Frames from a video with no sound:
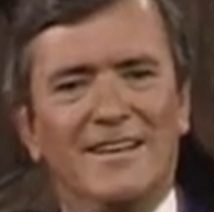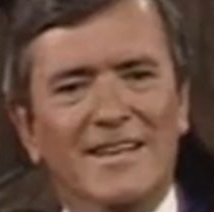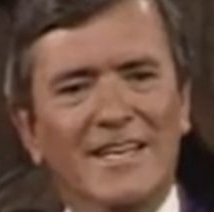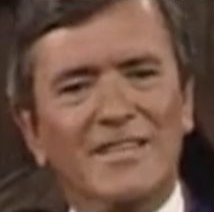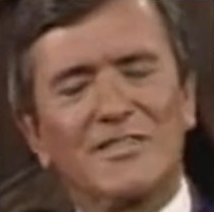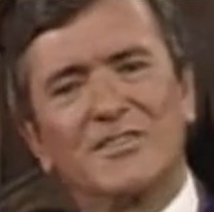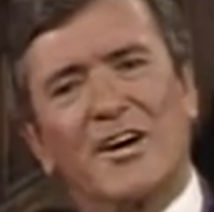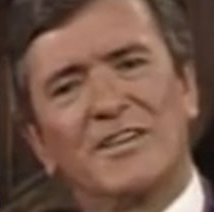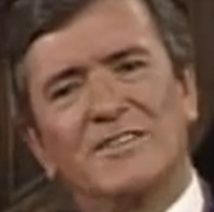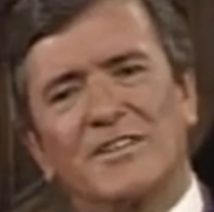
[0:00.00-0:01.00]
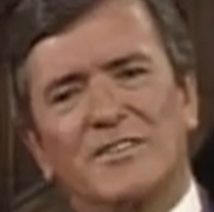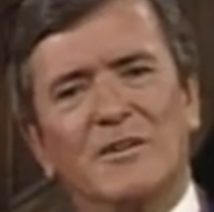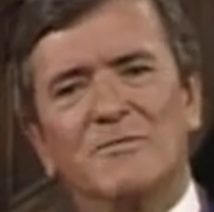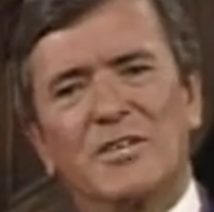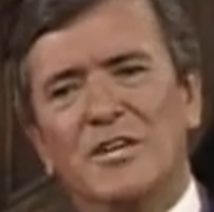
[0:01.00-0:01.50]
Lead us not into
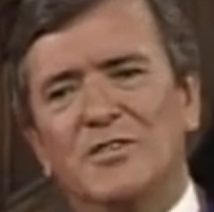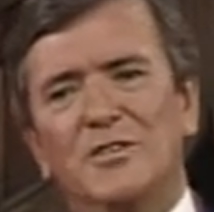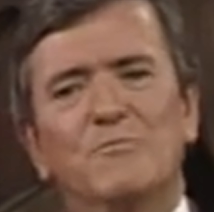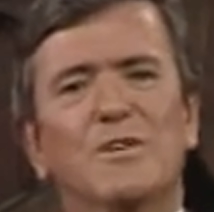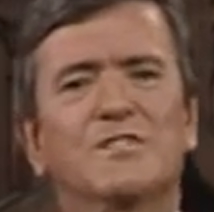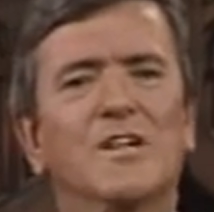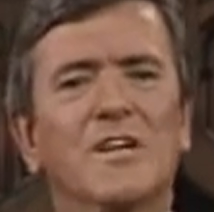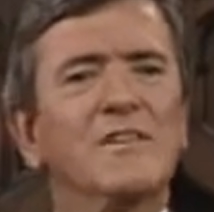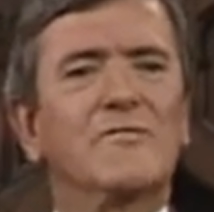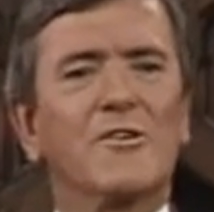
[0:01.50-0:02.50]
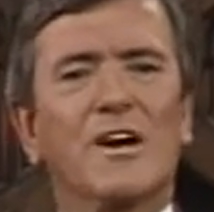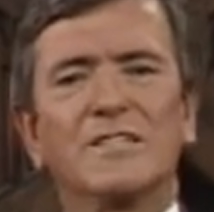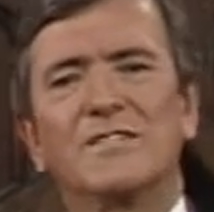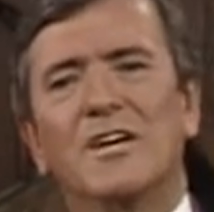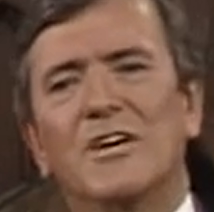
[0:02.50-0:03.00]
temptation, but deliver
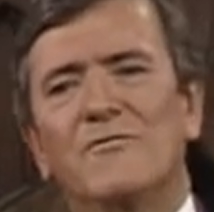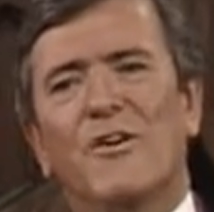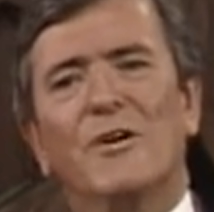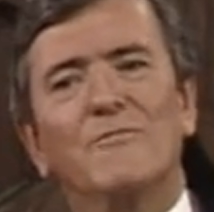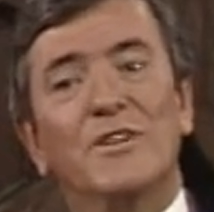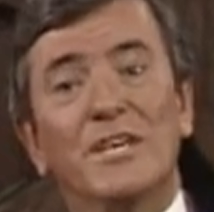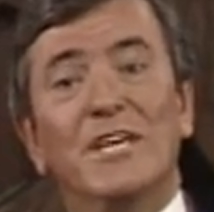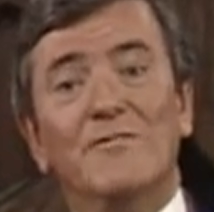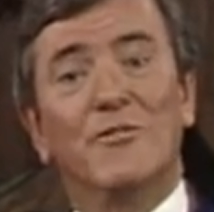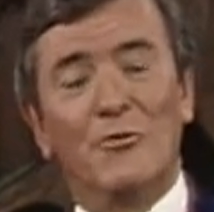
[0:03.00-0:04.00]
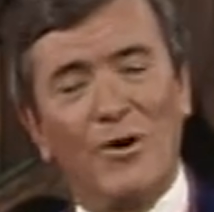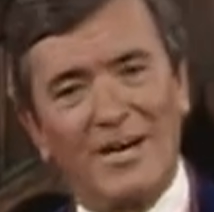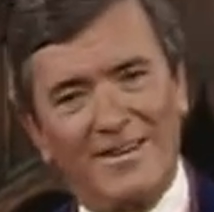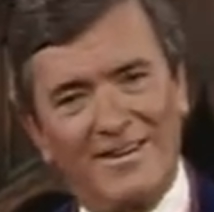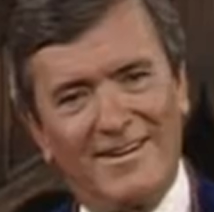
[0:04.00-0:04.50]
us from the evil one.